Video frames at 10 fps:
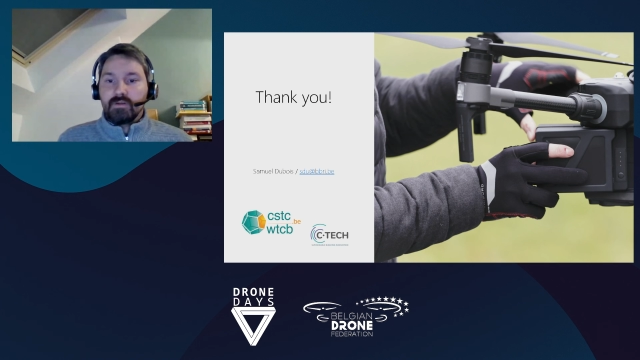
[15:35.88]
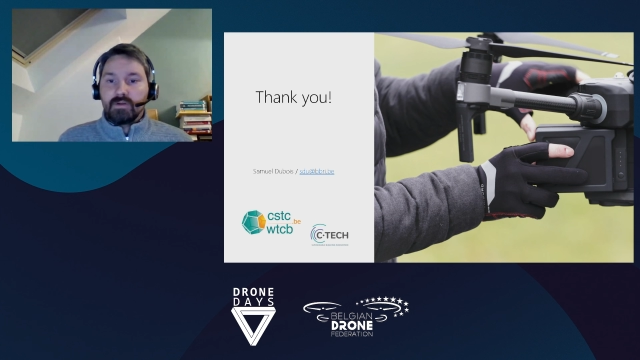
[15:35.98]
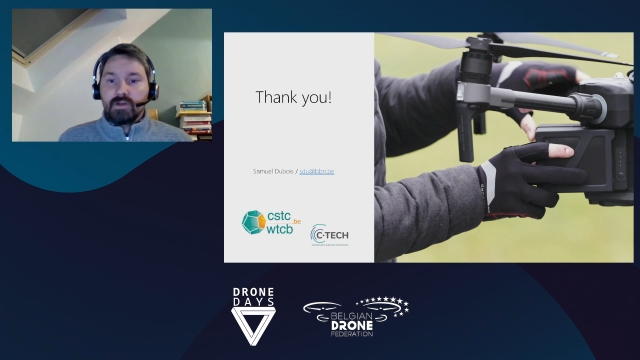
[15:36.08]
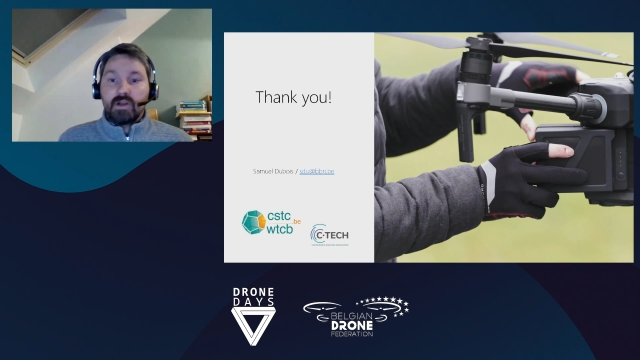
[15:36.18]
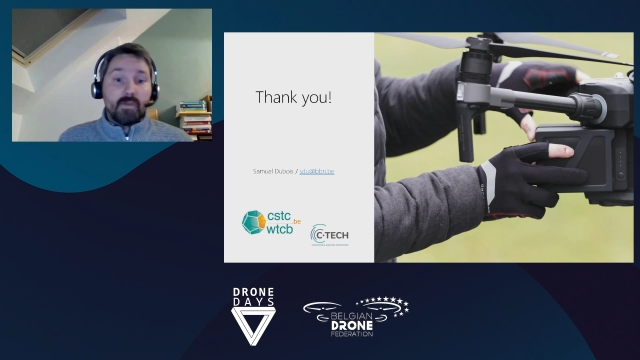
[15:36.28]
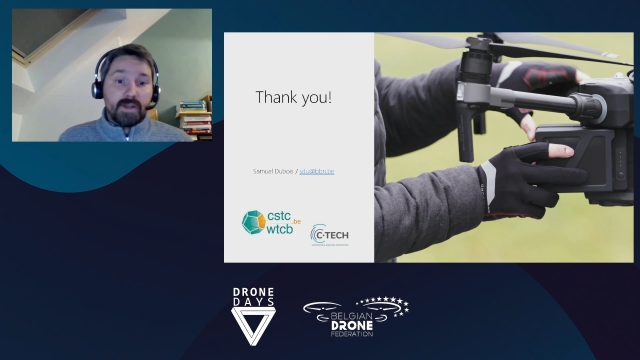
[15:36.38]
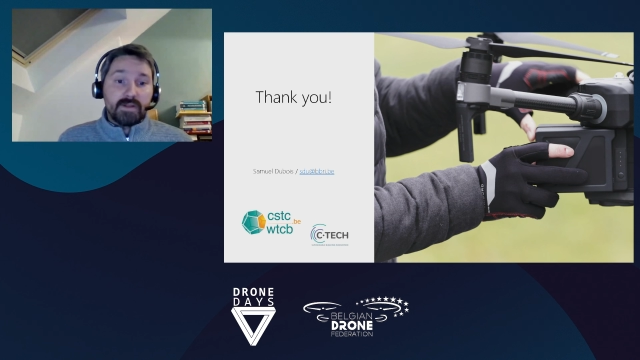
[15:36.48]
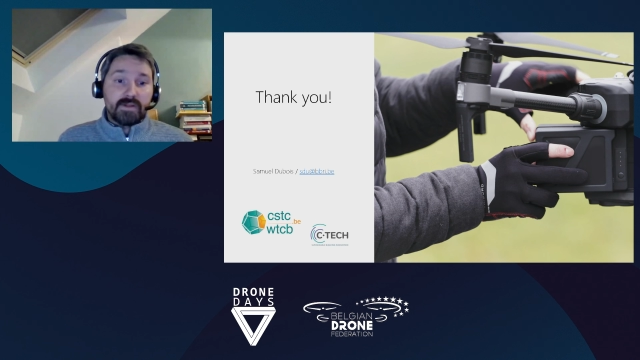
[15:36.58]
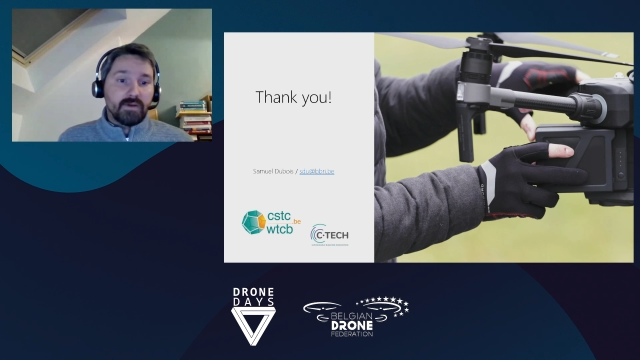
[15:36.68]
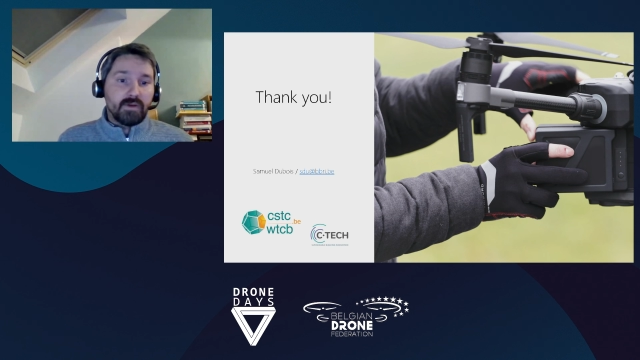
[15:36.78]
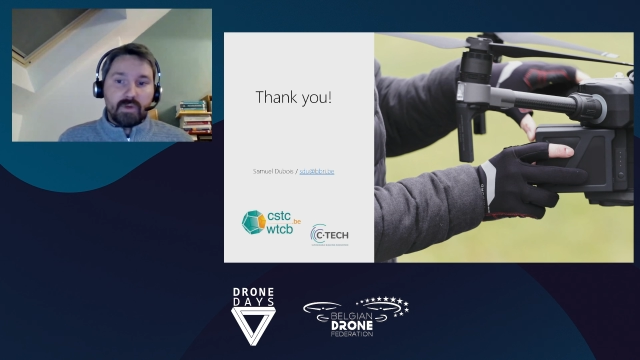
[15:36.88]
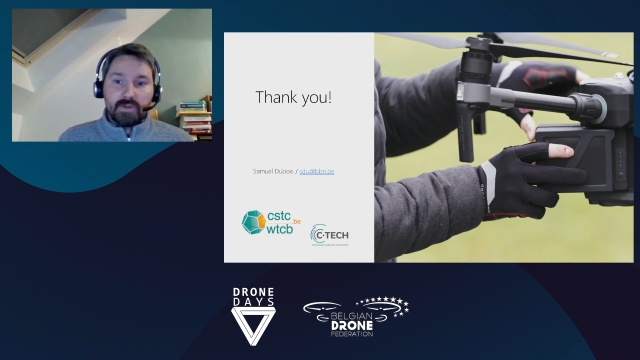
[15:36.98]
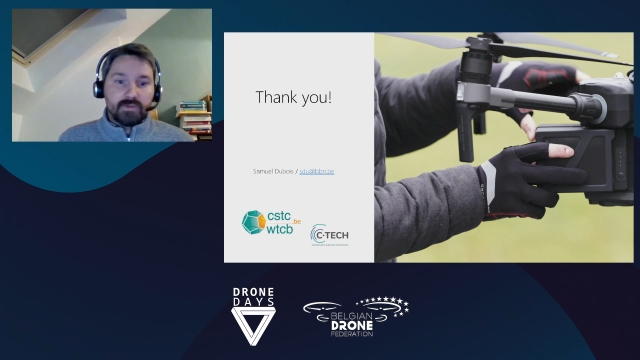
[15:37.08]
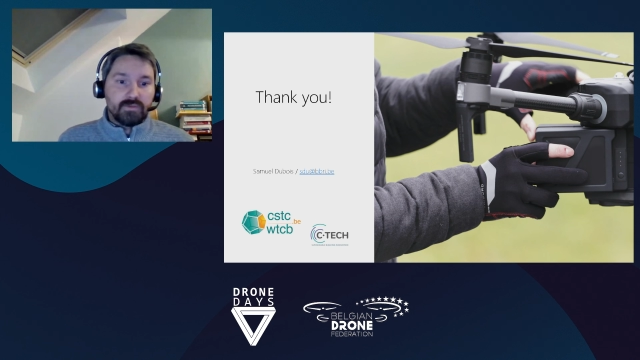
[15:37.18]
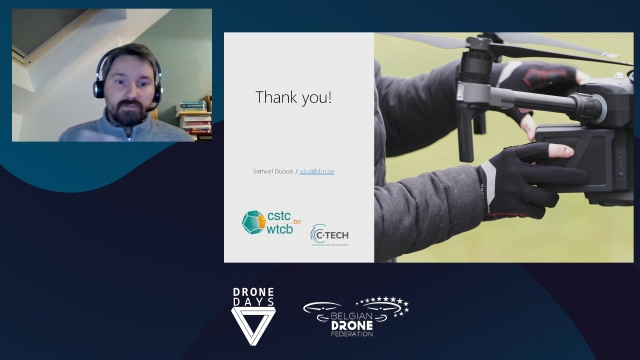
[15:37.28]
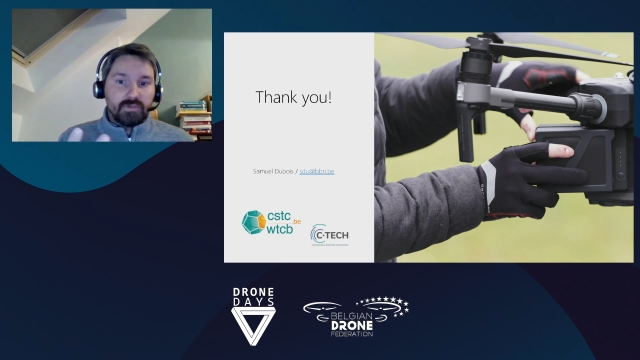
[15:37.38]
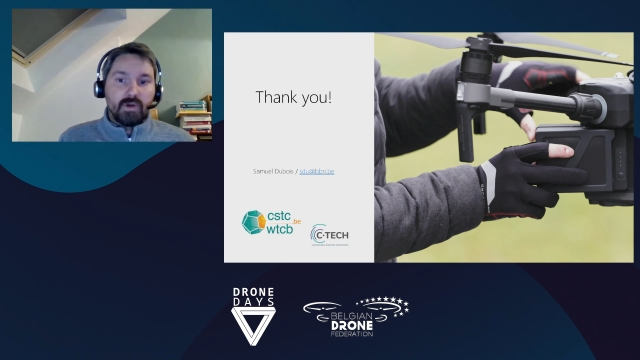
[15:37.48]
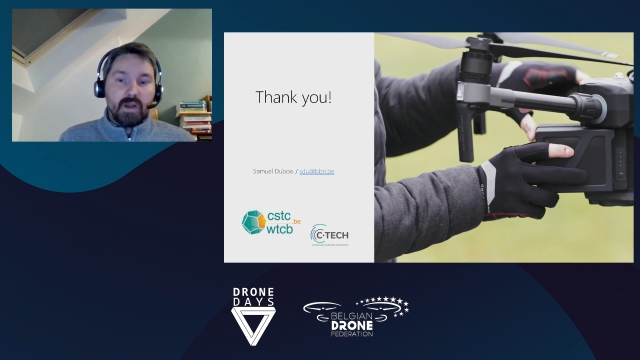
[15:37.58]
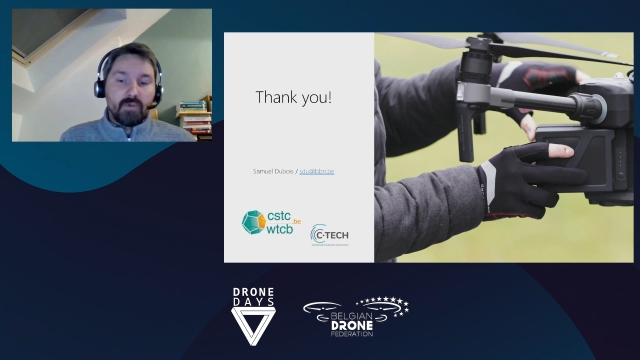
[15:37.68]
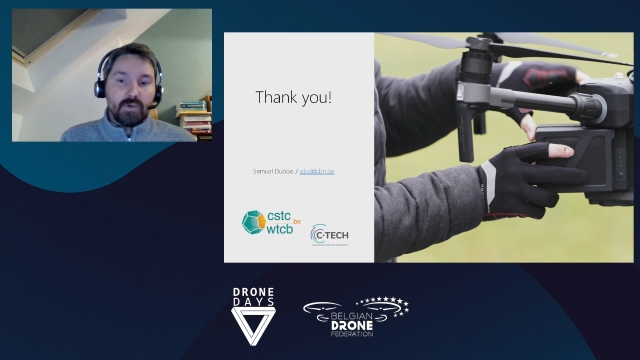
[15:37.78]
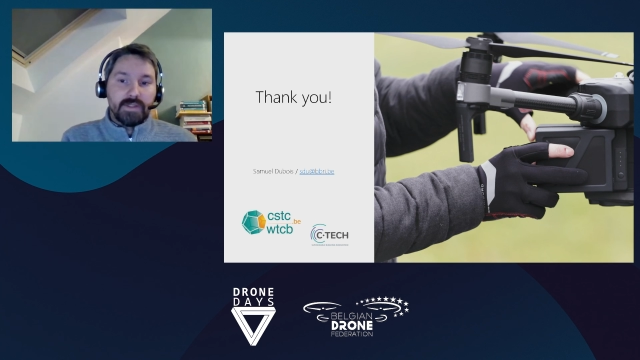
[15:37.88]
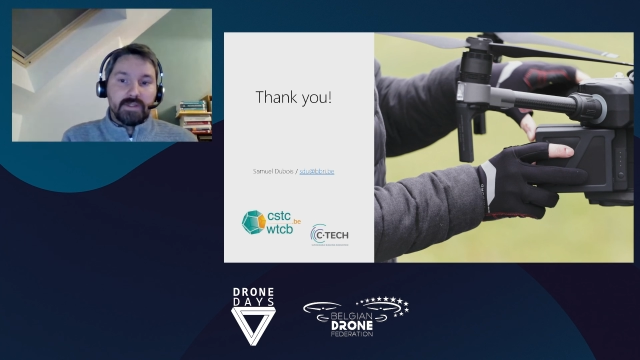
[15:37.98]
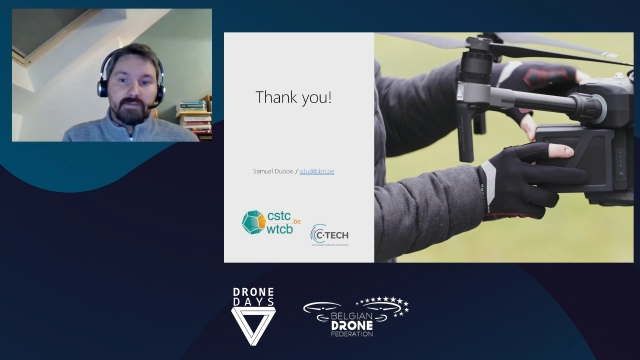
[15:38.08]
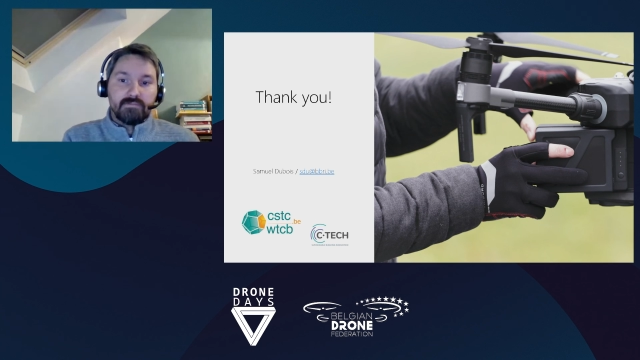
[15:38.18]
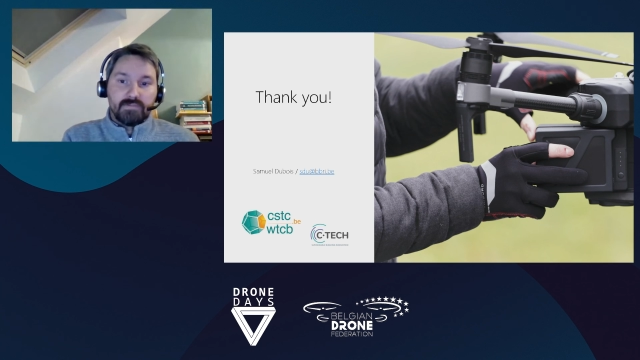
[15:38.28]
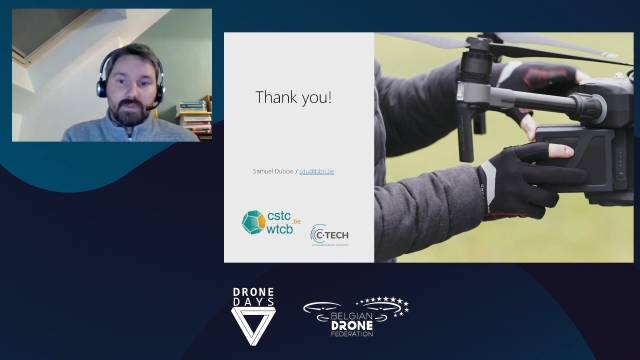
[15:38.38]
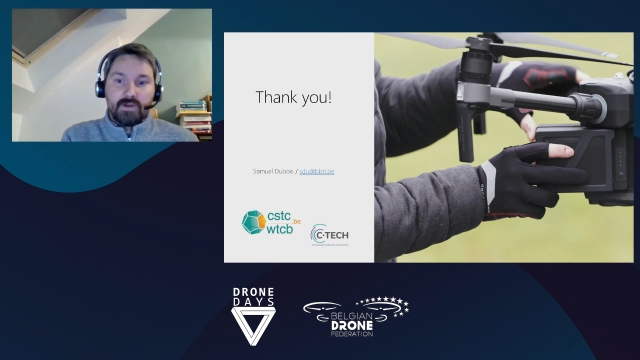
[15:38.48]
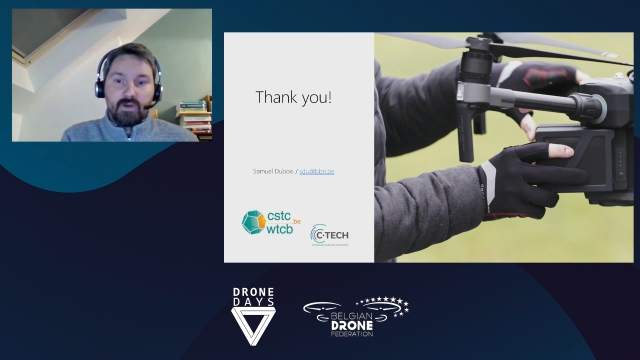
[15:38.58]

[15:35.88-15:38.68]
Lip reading: comments, or you want to collaborate in